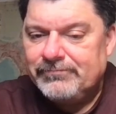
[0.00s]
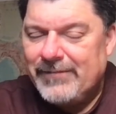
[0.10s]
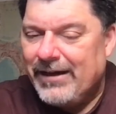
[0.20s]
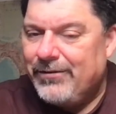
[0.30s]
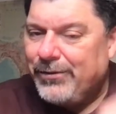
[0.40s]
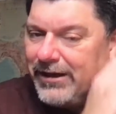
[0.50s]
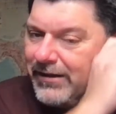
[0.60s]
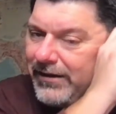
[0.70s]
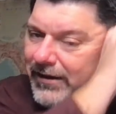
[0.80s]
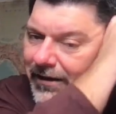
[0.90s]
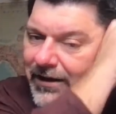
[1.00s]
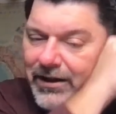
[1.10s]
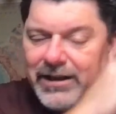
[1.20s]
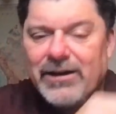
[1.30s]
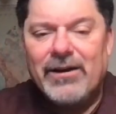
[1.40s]
How do we
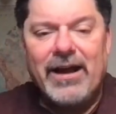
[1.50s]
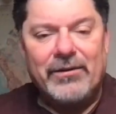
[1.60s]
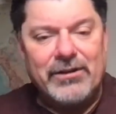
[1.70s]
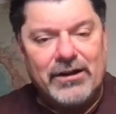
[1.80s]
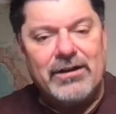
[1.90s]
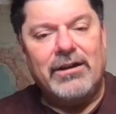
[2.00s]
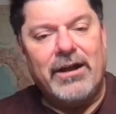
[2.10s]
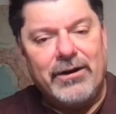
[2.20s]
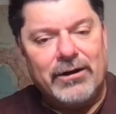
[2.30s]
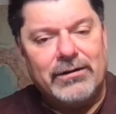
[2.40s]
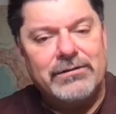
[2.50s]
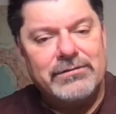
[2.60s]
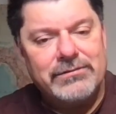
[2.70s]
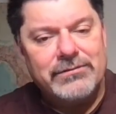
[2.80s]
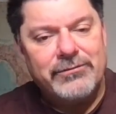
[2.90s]
clear out the clutter
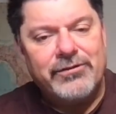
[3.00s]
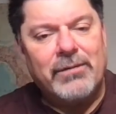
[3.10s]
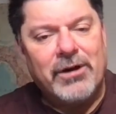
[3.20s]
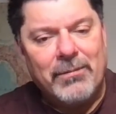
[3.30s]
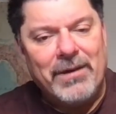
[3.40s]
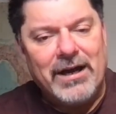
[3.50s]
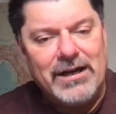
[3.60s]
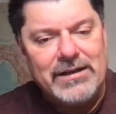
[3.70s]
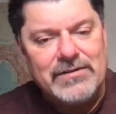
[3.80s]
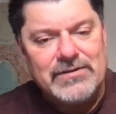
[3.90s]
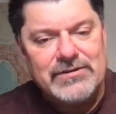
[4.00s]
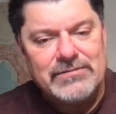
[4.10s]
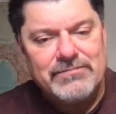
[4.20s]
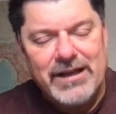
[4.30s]
from our minds?